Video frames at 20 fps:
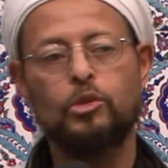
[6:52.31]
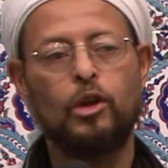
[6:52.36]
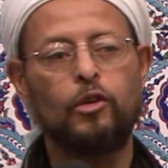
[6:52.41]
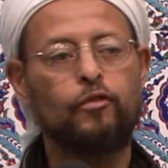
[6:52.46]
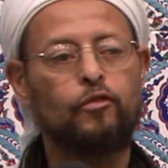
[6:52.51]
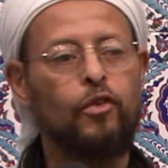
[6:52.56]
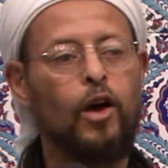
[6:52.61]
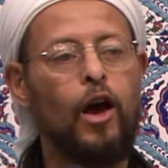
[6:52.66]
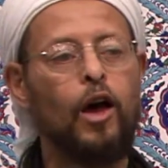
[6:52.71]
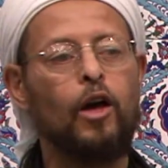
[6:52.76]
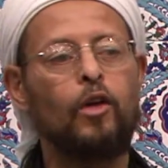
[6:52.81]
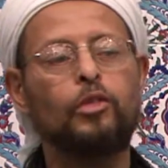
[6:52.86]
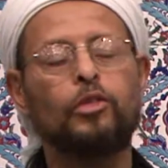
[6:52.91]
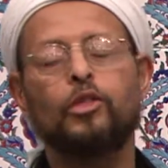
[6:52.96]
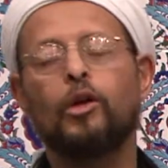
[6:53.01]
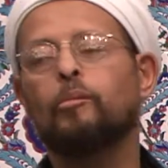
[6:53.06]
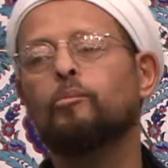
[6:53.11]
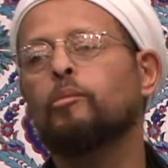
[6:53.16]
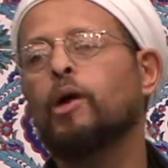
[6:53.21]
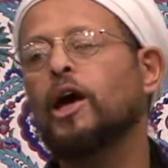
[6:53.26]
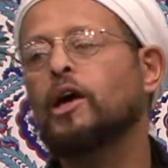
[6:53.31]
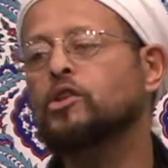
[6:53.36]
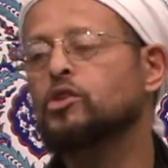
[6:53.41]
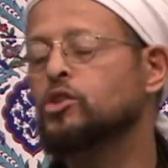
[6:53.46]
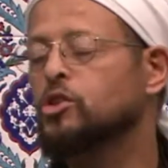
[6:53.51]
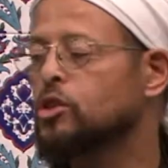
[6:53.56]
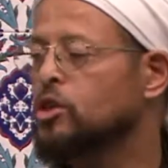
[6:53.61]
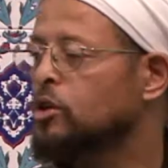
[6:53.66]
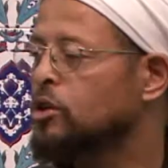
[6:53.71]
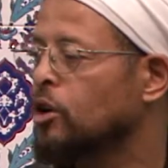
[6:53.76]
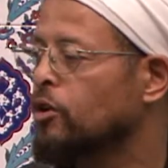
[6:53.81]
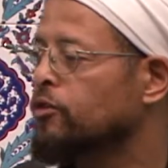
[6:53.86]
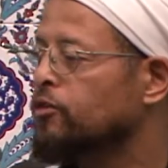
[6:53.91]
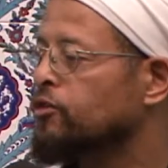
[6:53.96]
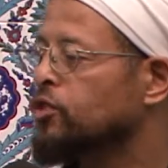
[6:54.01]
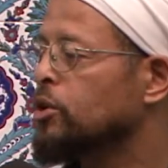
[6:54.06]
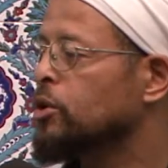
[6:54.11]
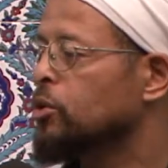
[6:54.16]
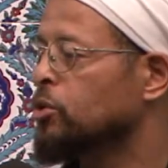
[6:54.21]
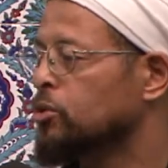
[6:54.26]
they find the masjid are
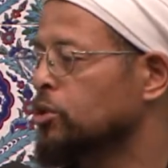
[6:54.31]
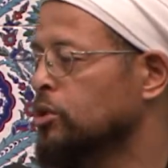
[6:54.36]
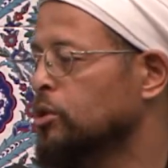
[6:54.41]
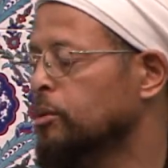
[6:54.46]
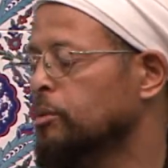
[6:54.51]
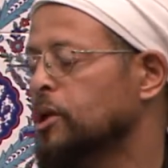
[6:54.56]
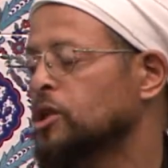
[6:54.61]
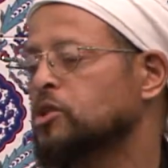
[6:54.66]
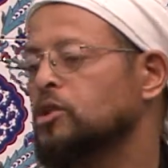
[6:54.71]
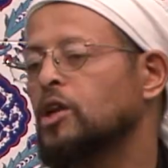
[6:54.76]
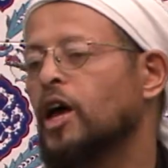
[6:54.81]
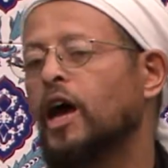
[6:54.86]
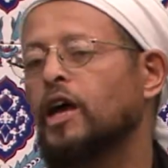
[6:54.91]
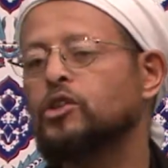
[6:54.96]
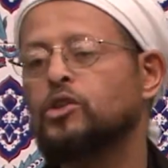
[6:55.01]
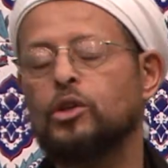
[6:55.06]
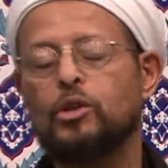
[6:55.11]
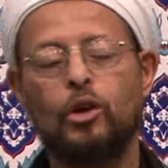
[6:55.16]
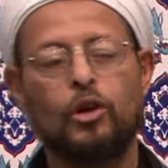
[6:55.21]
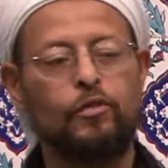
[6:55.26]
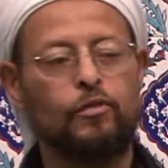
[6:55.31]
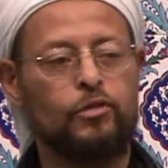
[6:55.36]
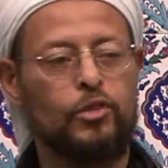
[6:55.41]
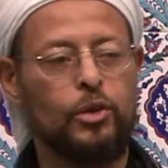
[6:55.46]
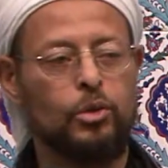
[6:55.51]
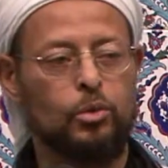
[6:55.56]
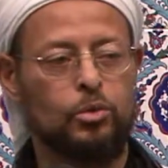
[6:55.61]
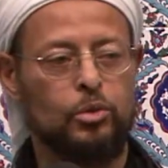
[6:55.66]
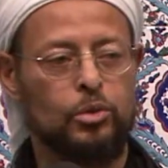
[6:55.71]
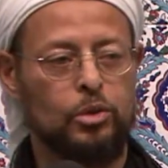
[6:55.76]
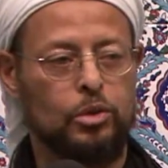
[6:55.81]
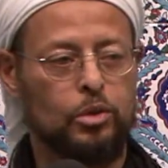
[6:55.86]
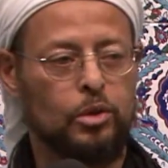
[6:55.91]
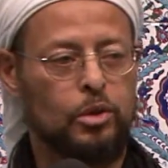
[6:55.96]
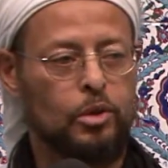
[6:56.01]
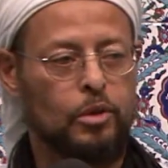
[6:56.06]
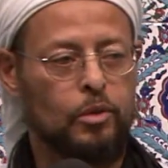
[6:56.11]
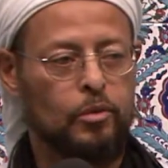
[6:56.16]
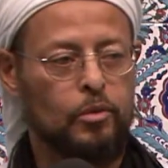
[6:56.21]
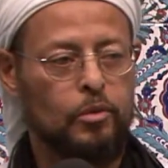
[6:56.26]
filled, the masajid are filled.
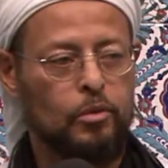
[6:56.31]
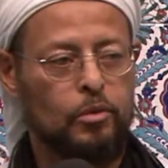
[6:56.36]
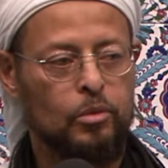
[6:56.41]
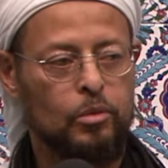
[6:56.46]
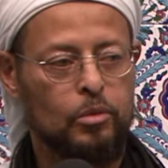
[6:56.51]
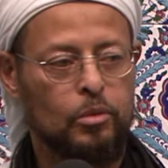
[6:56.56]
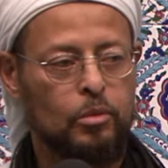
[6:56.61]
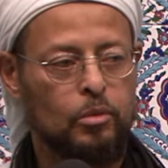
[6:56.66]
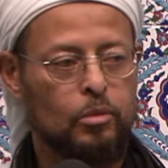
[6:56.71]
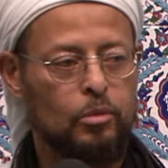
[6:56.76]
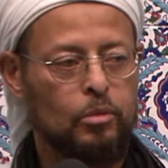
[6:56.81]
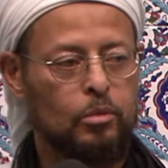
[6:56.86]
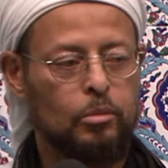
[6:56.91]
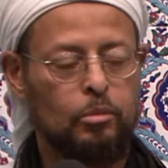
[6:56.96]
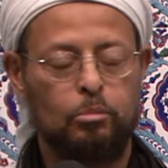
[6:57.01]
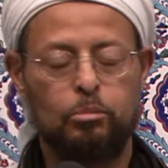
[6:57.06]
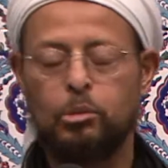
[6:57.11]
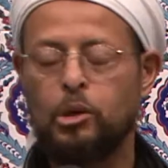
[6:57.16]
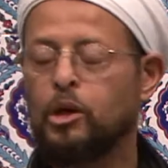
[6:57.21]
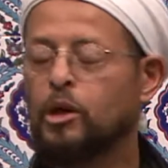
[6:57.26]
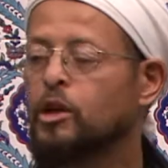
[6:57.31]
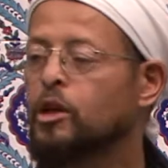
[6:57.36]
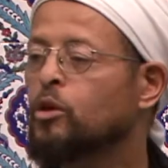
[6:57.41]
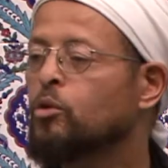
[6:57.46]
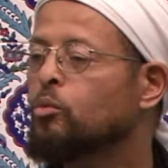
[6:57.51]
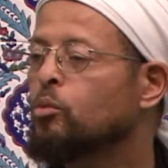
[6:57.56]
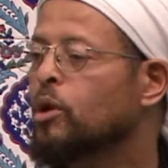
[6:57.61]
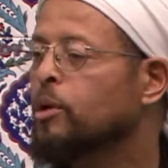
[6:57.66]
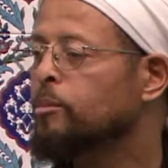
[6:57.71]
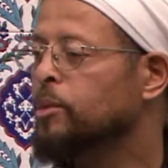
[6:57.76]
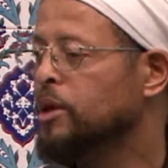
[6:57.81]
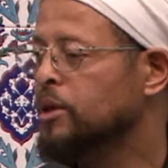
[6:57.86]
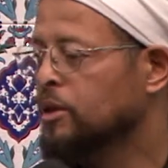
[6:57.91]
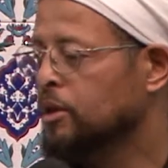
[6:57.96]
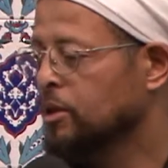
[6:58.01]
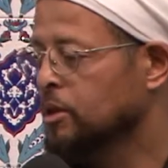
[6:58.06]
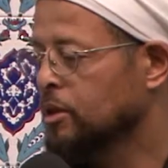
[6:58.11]
Men and women,